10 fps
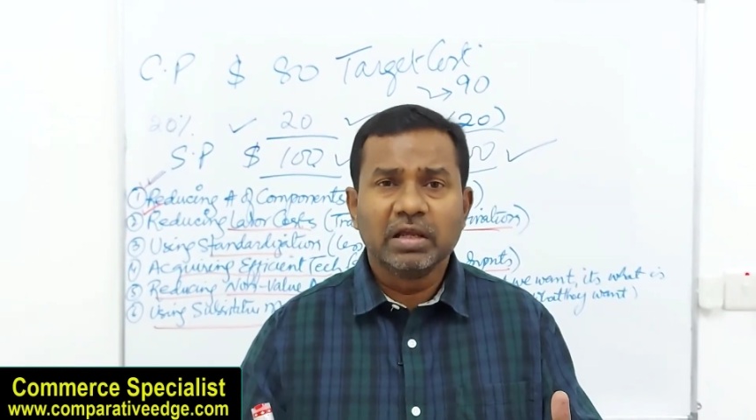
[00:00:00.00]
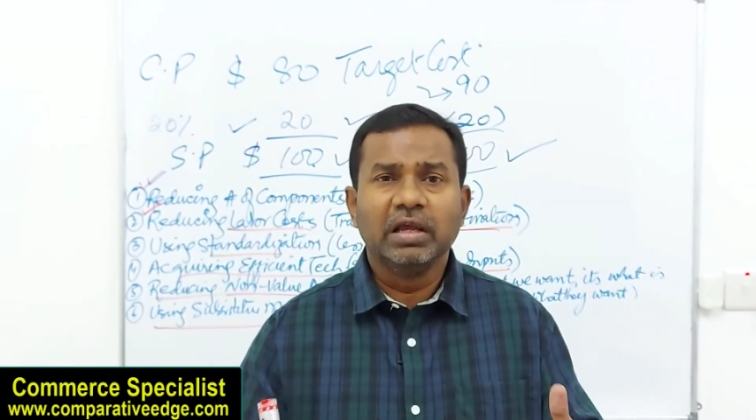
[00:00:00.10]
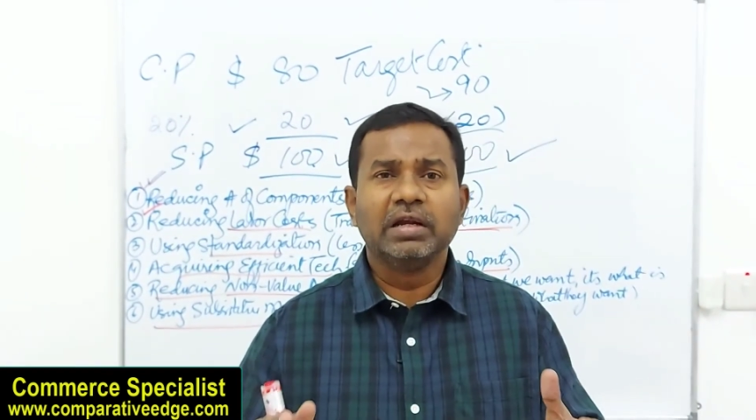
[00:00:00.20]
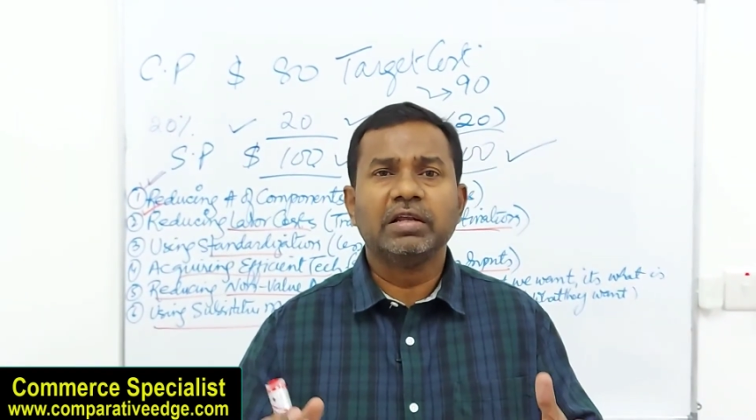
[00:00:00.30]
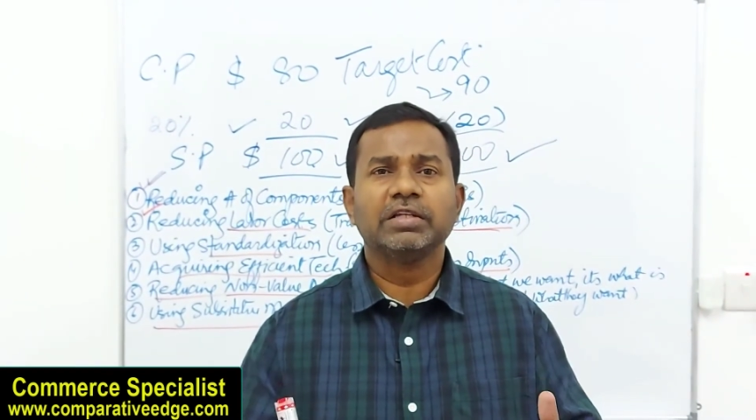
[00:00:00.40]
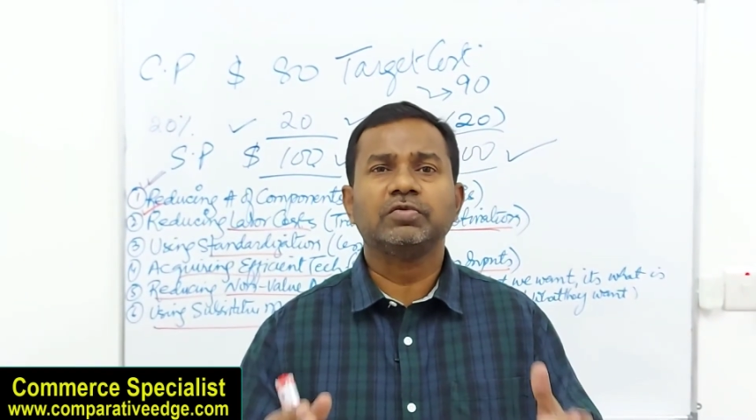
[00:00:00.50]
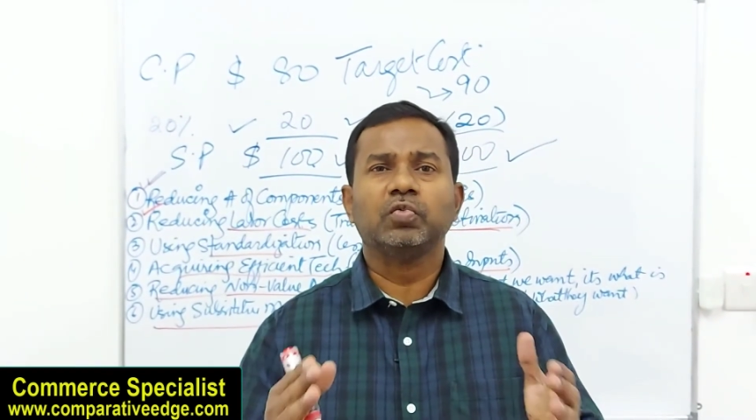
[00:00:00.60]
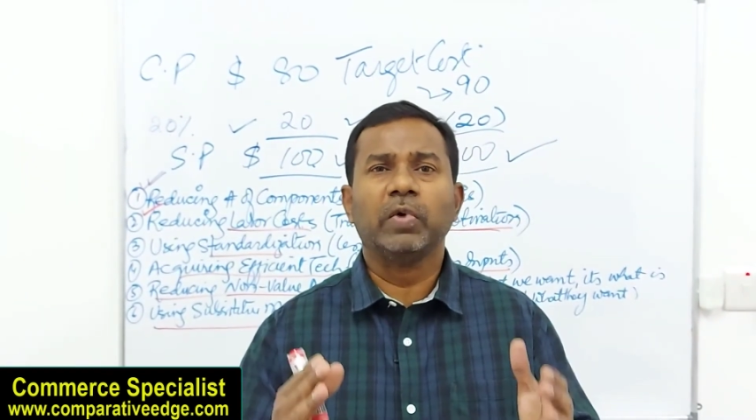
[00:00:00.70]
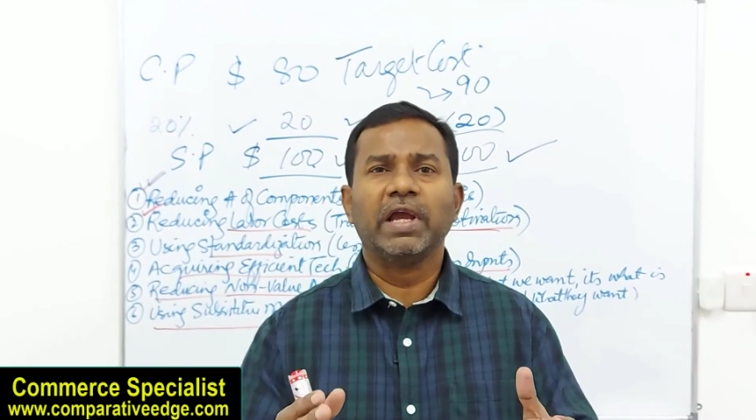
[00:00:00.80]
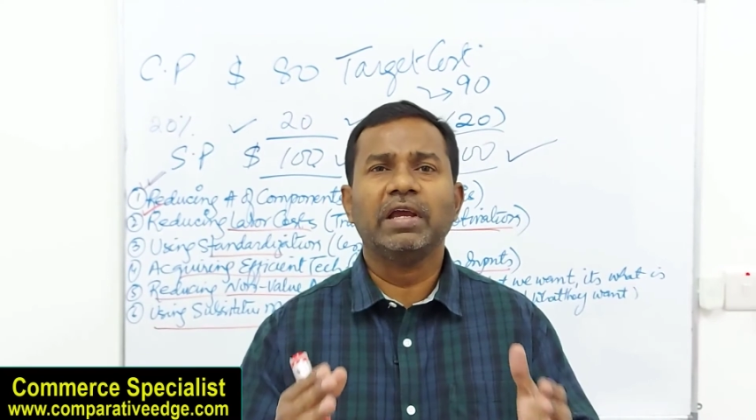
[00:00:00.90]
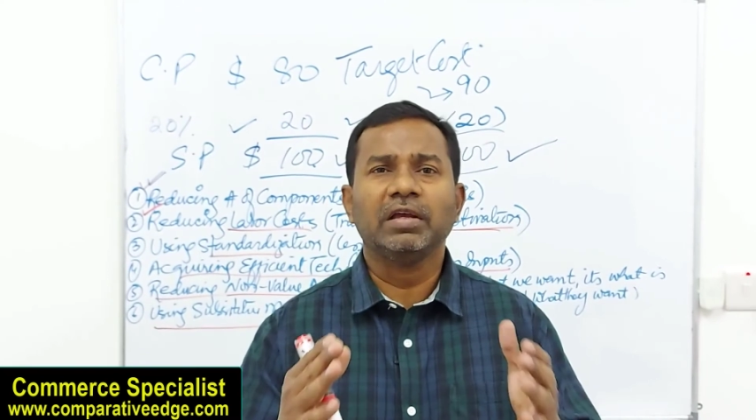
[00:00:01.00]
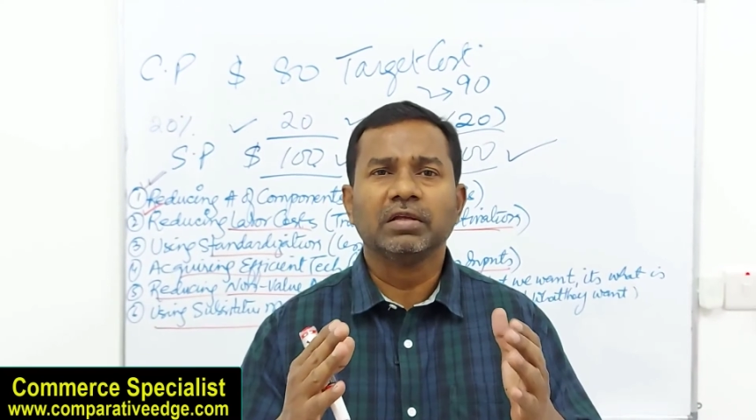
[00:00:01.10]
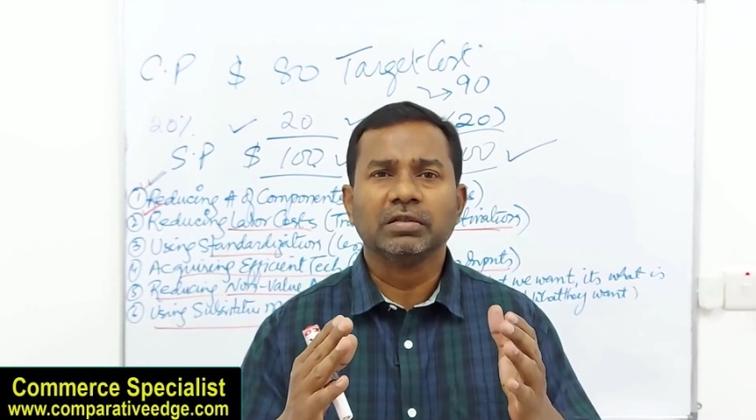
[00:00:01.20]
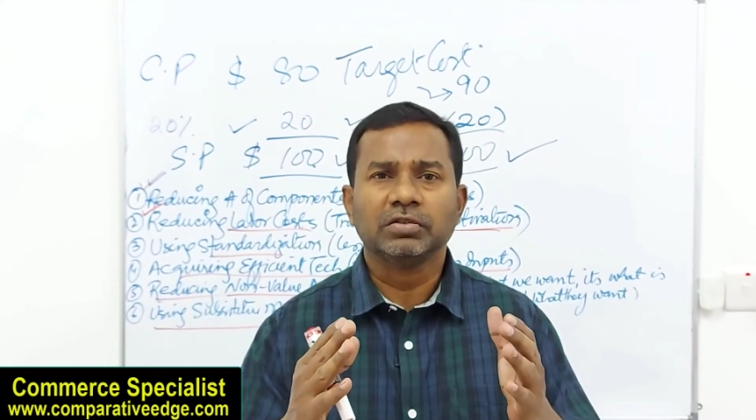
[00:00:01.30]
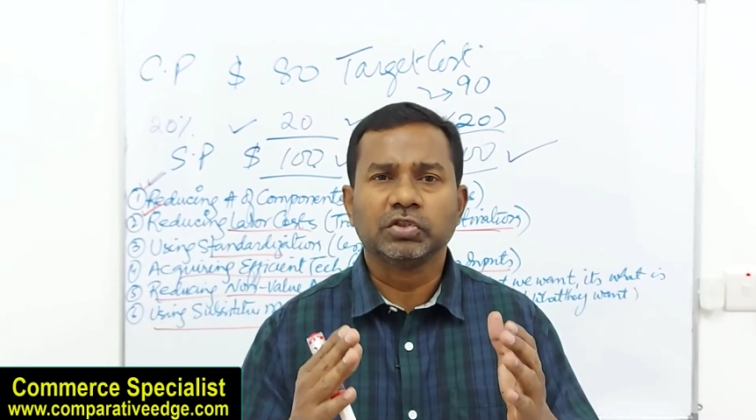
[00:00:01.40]
it is way
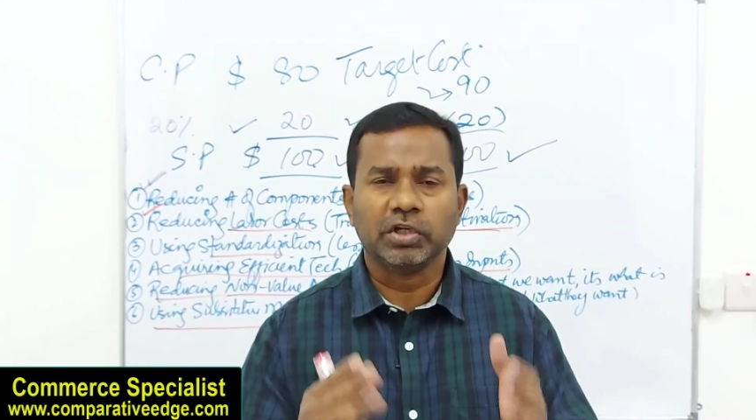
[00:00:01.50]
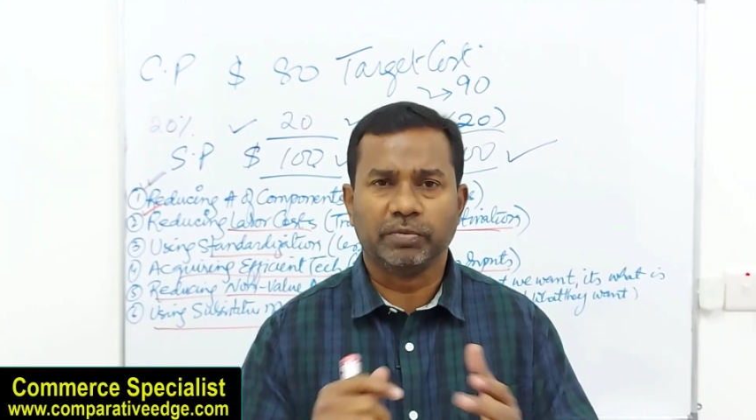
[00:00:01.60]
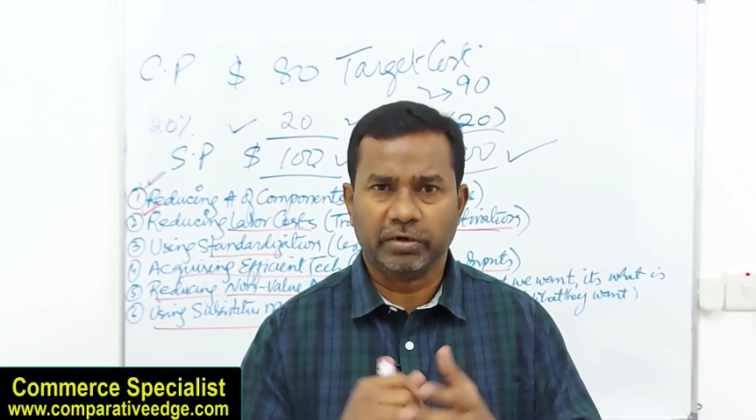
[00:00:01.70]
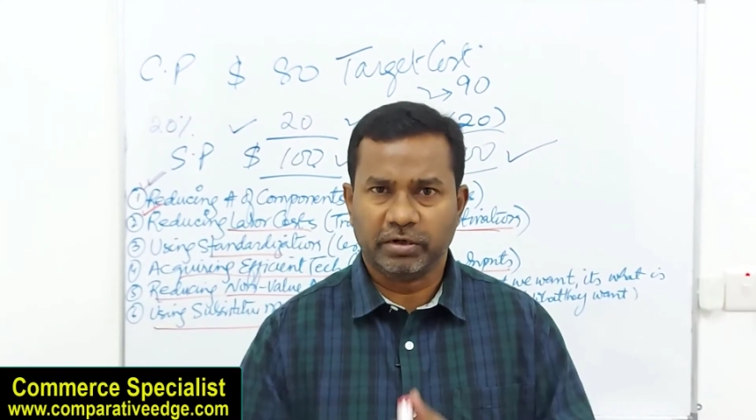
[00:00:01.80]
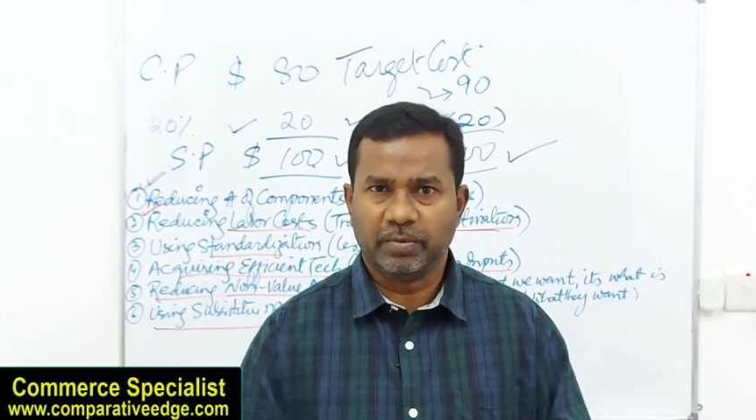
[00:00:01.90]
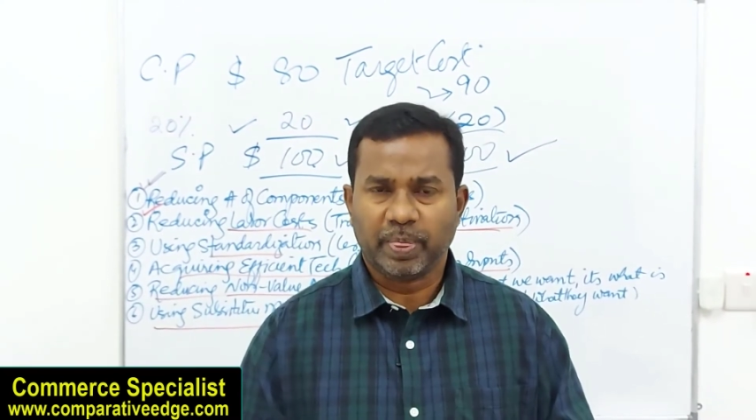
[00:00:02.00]
cheaper.